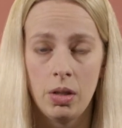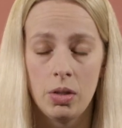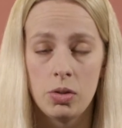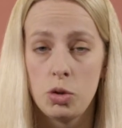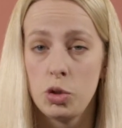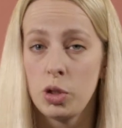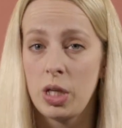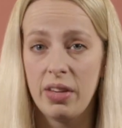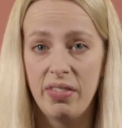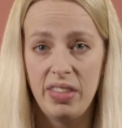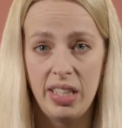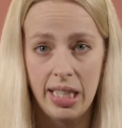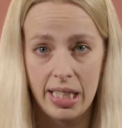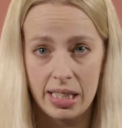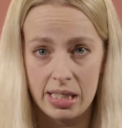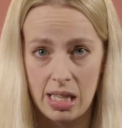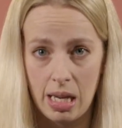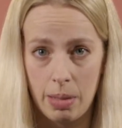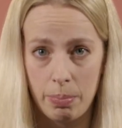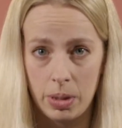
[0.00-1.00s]
To give an
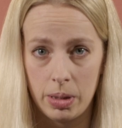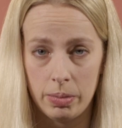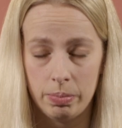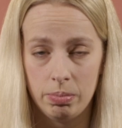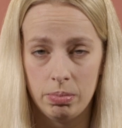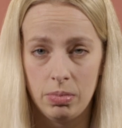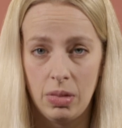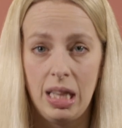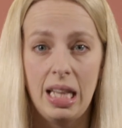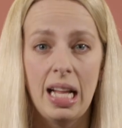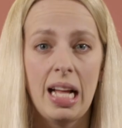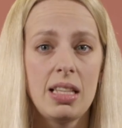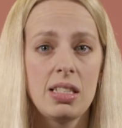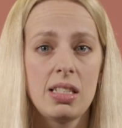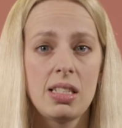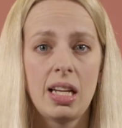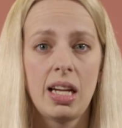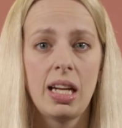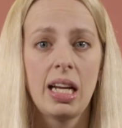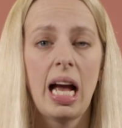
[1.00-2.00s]
example, let's
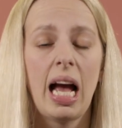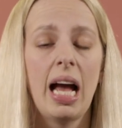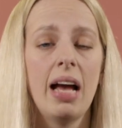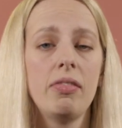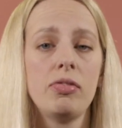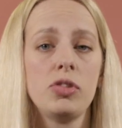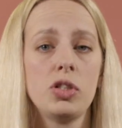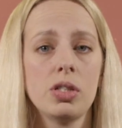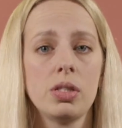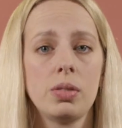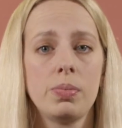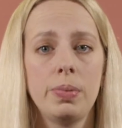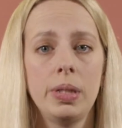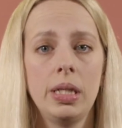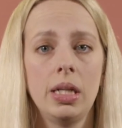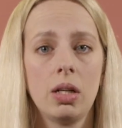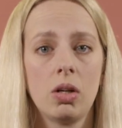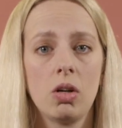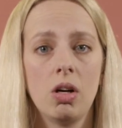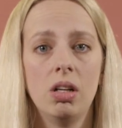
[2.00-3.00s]
say I have just been
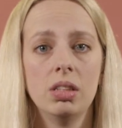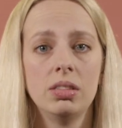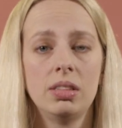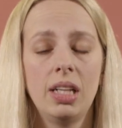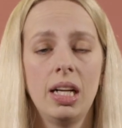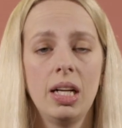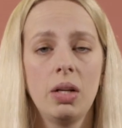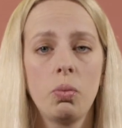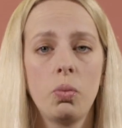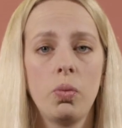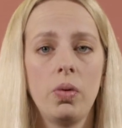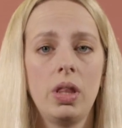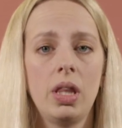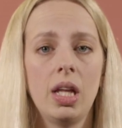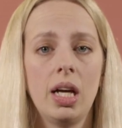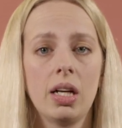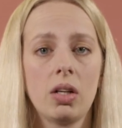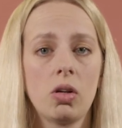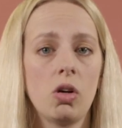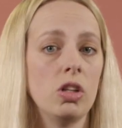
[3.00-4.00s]
in contact with
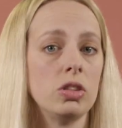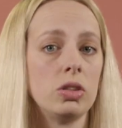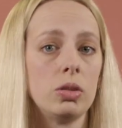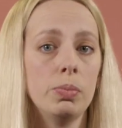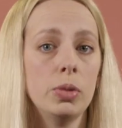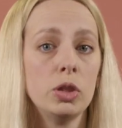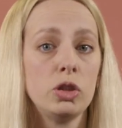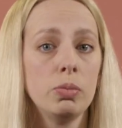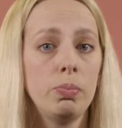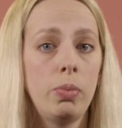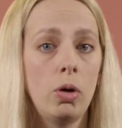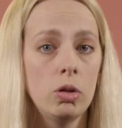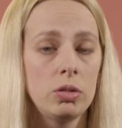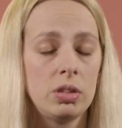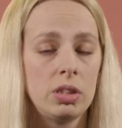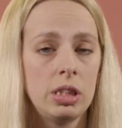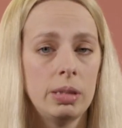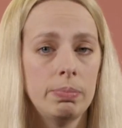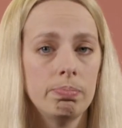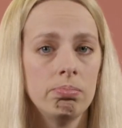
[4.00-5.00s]
the customer support
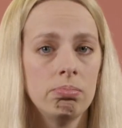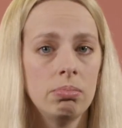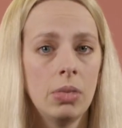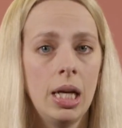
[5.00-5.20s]
team